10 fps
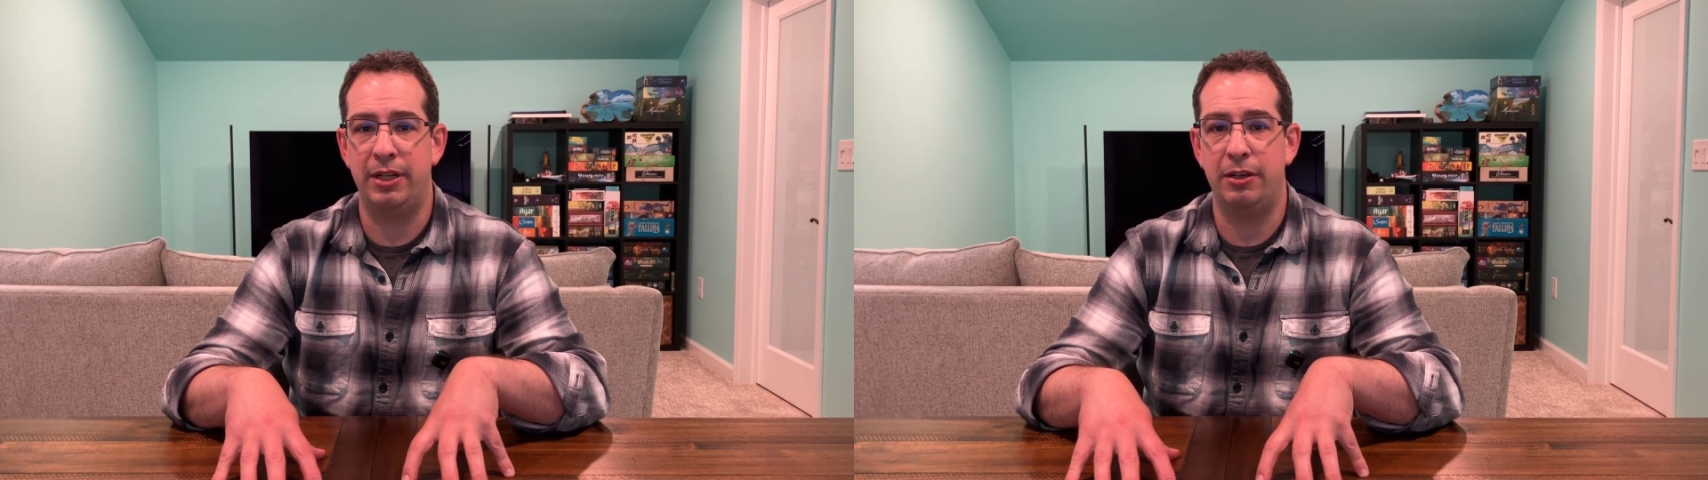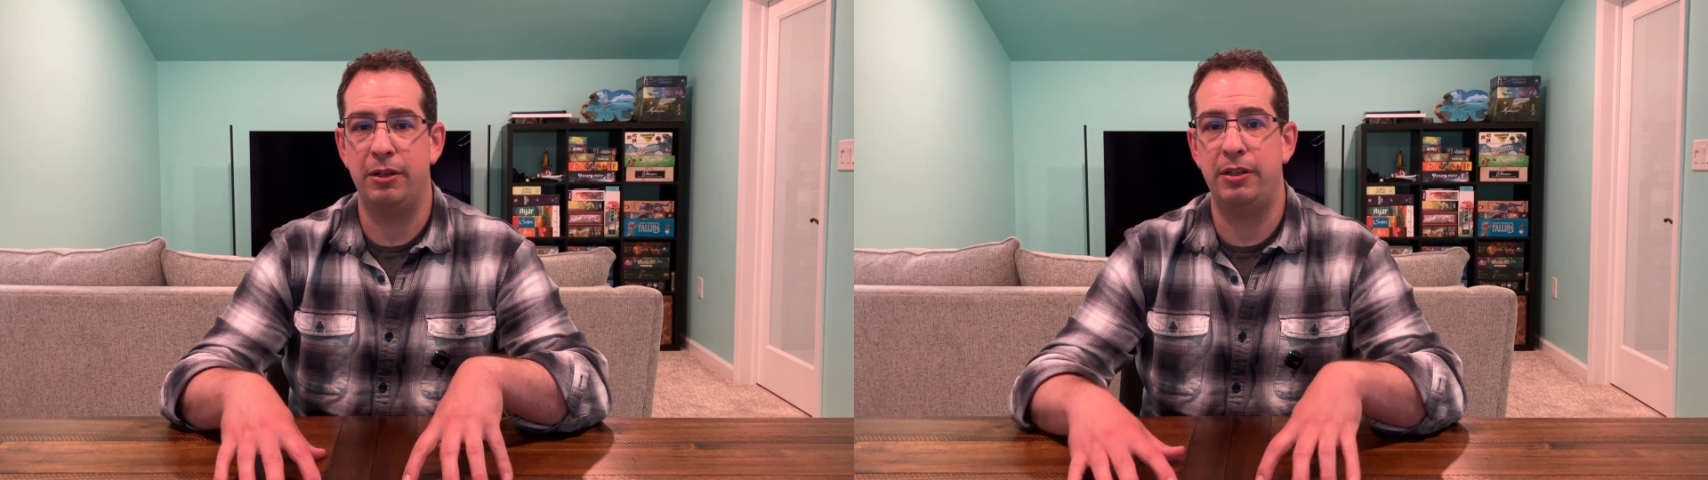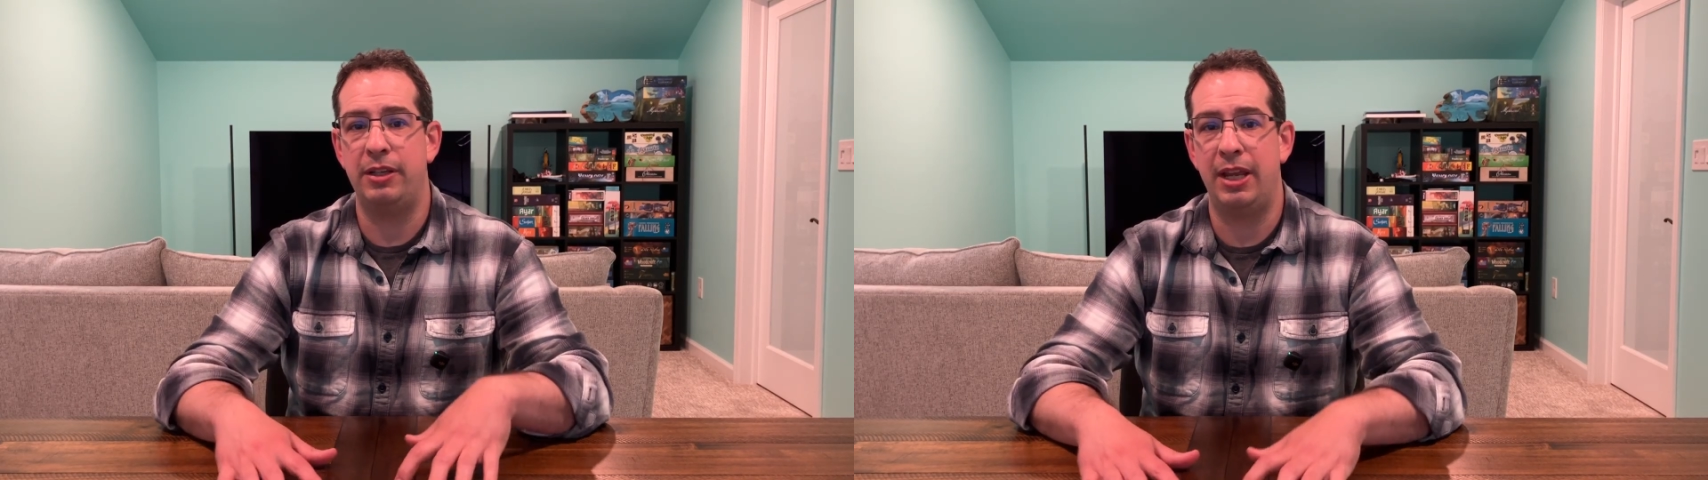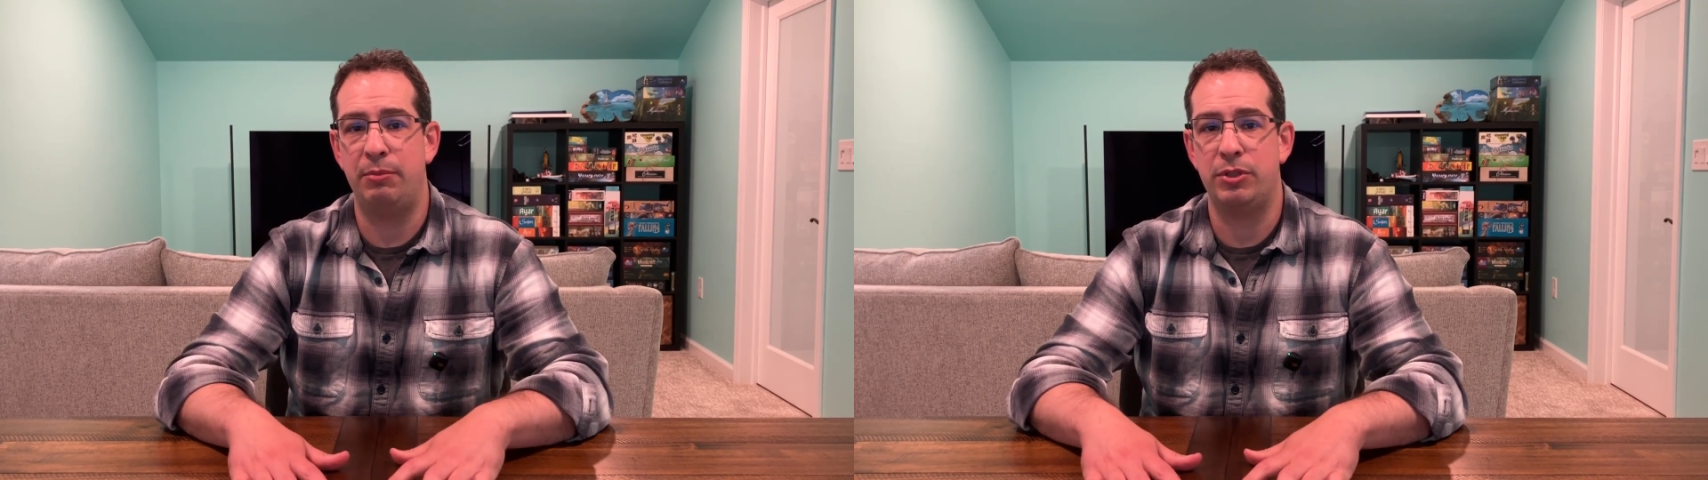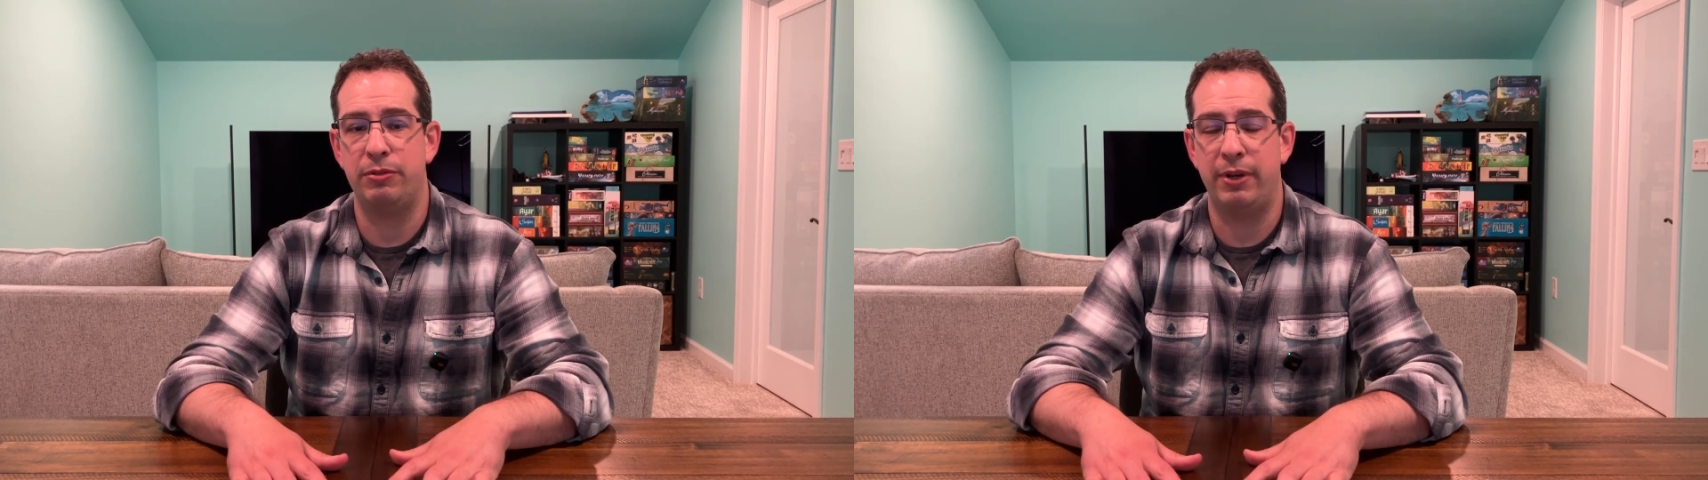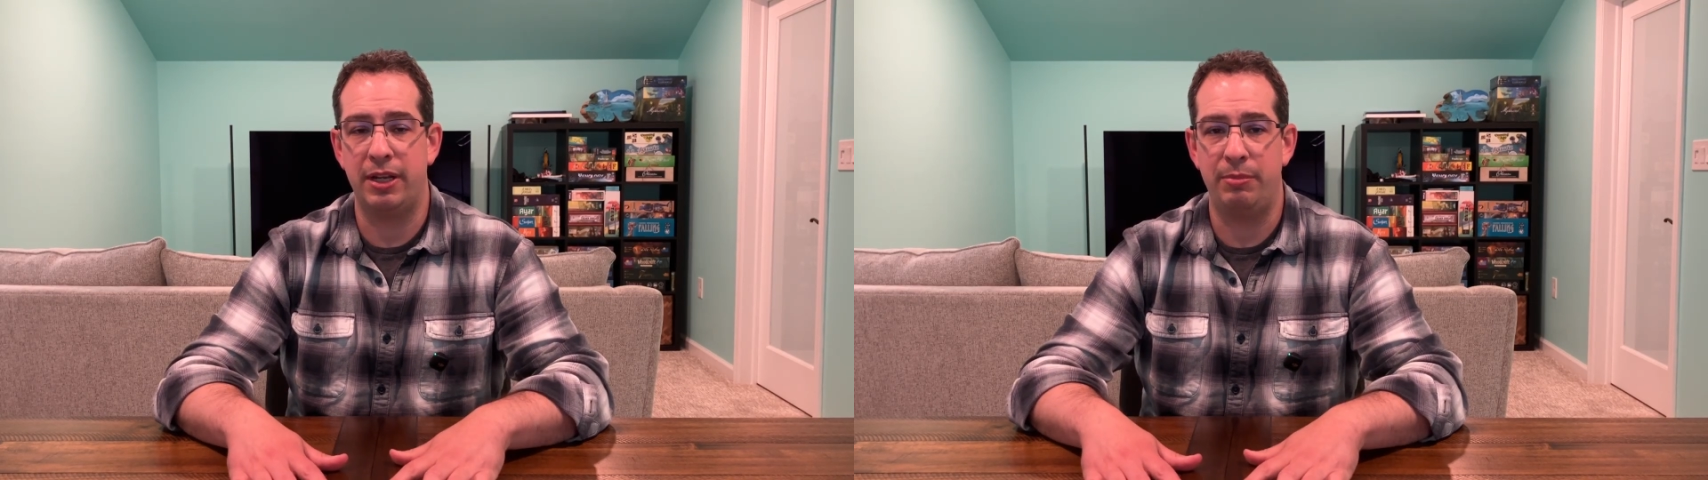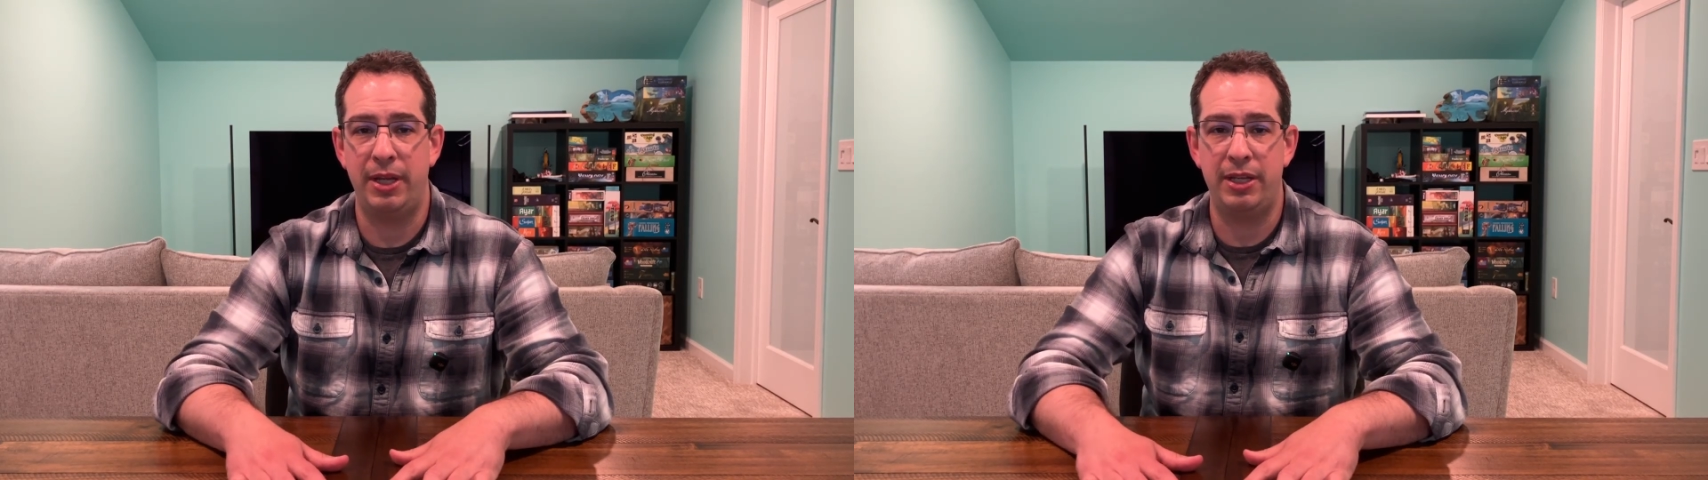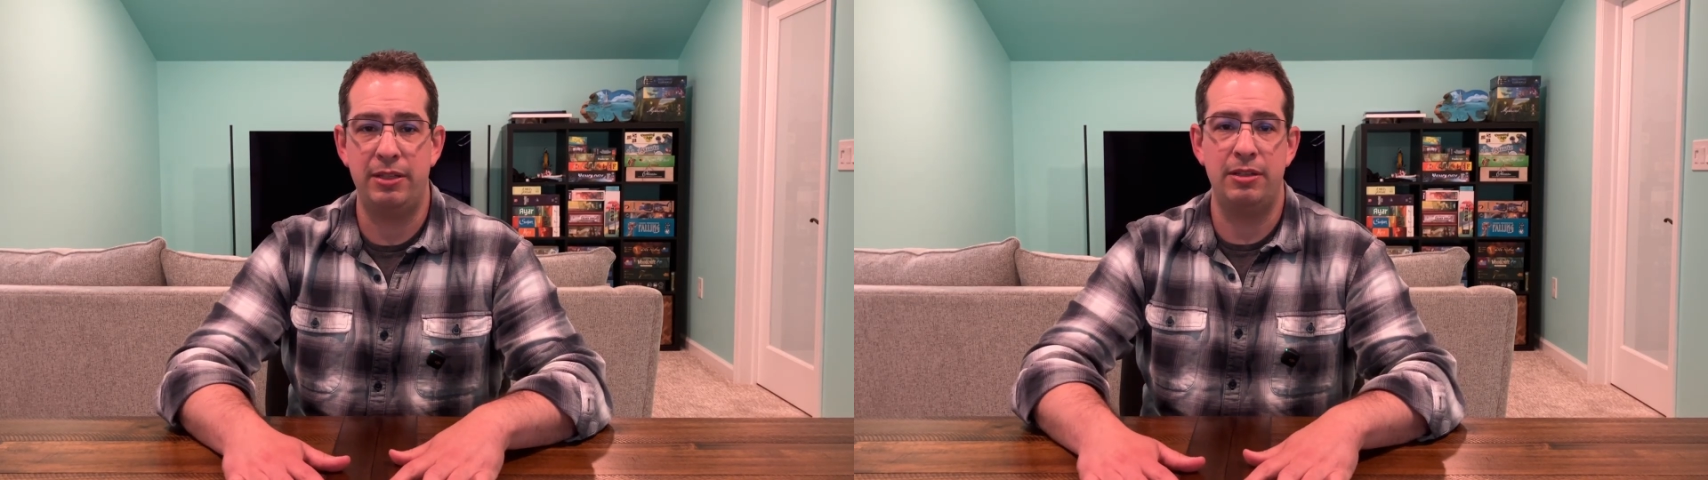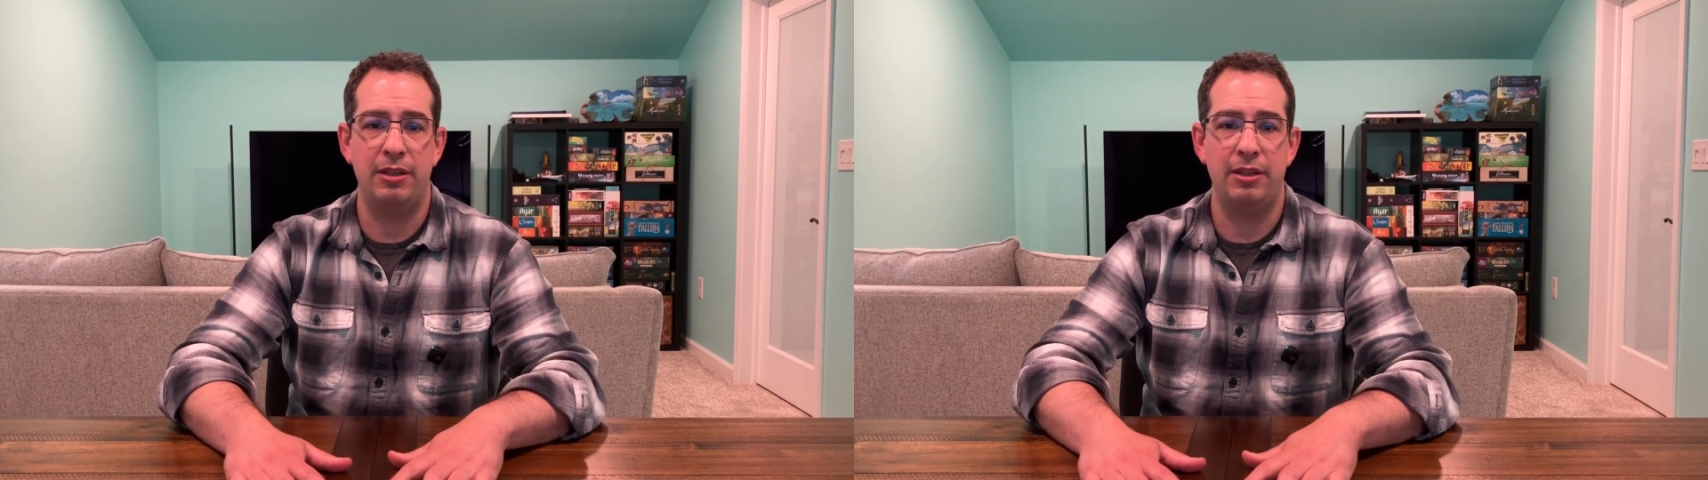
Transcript: good games to recommend,